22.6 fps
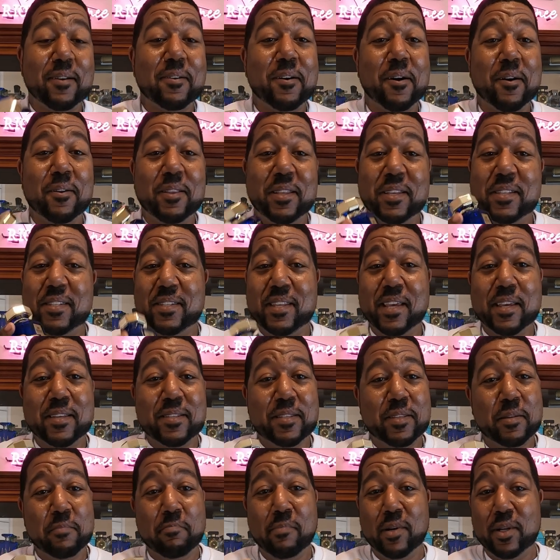call it
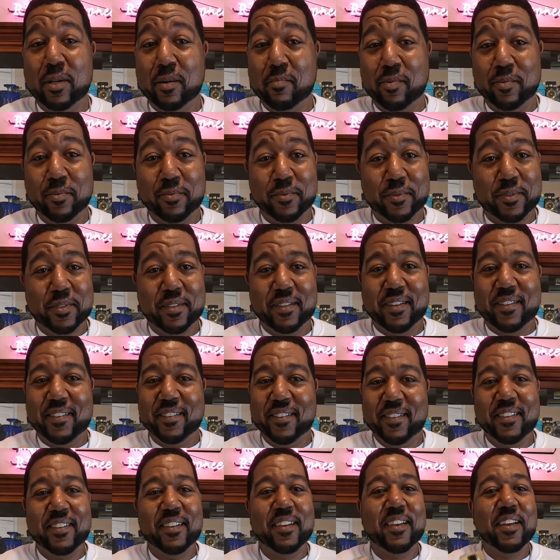sexy bubbles.
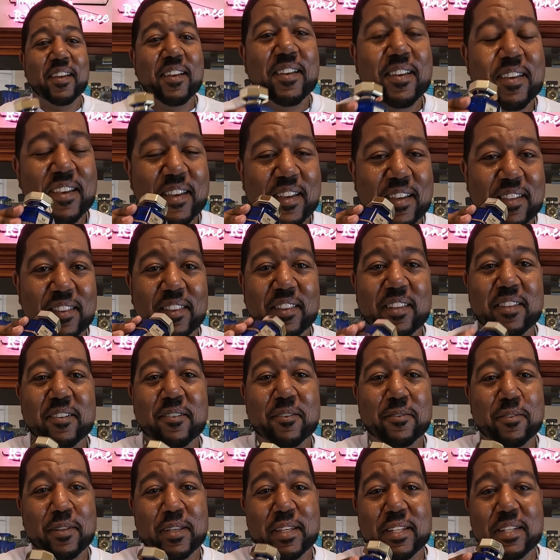It
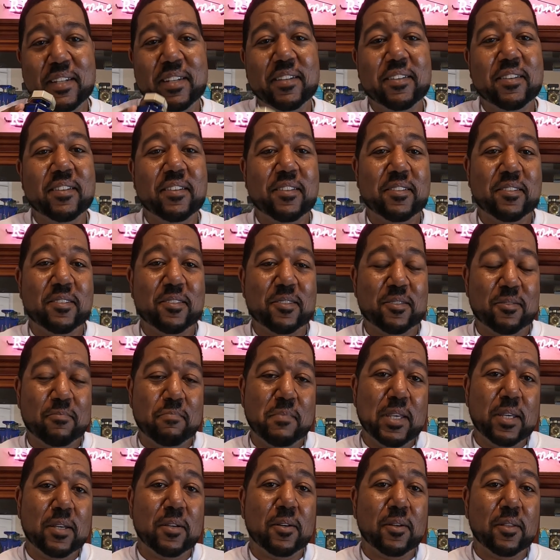literally does
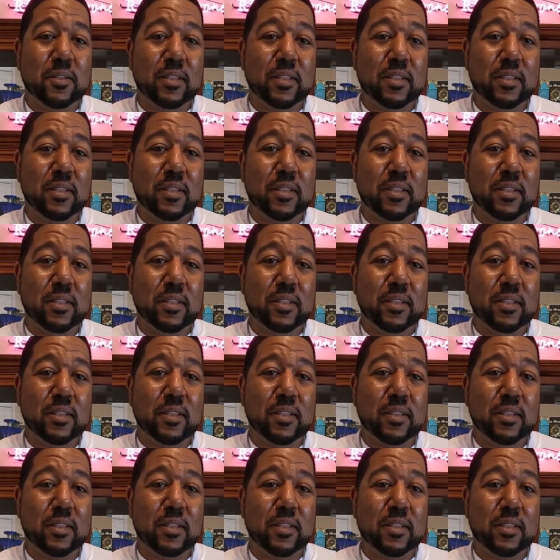smell